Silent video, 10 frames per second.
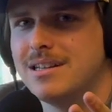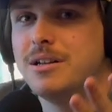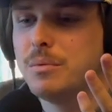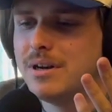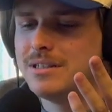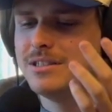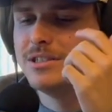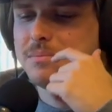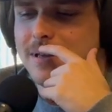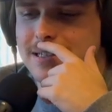I don't want it to
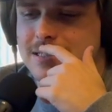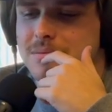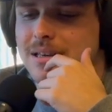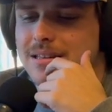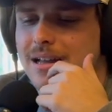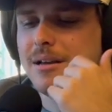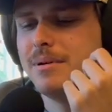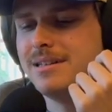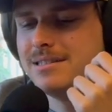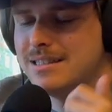just make it seem like the
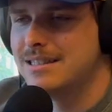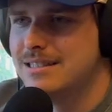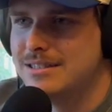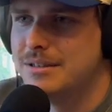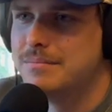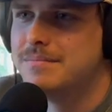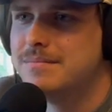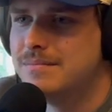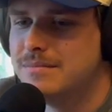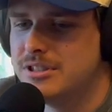iPad is like some
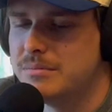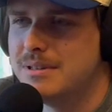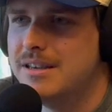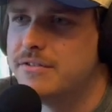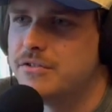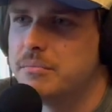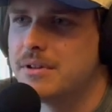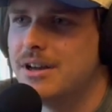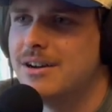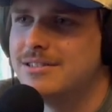gift from the
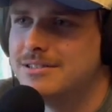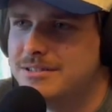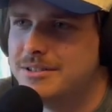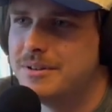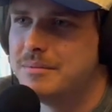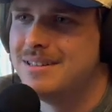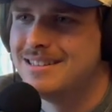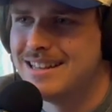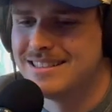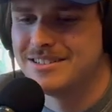gods. Do you know what I mean?
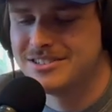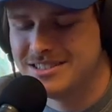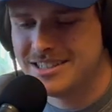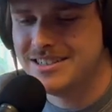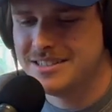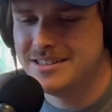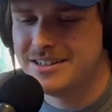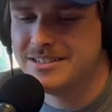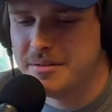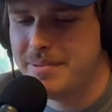Like there
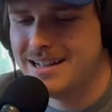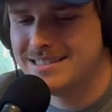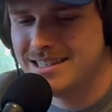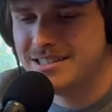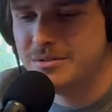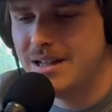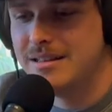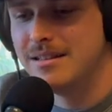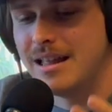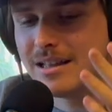is a bad side to it,
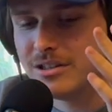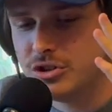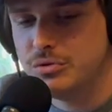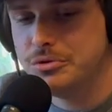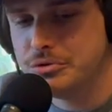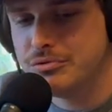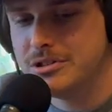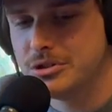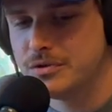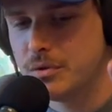and like do your
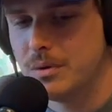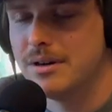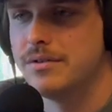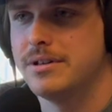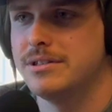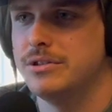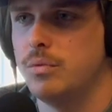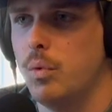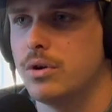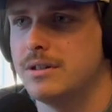research for whatever it is that you're
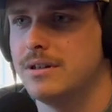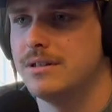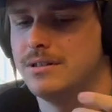working on.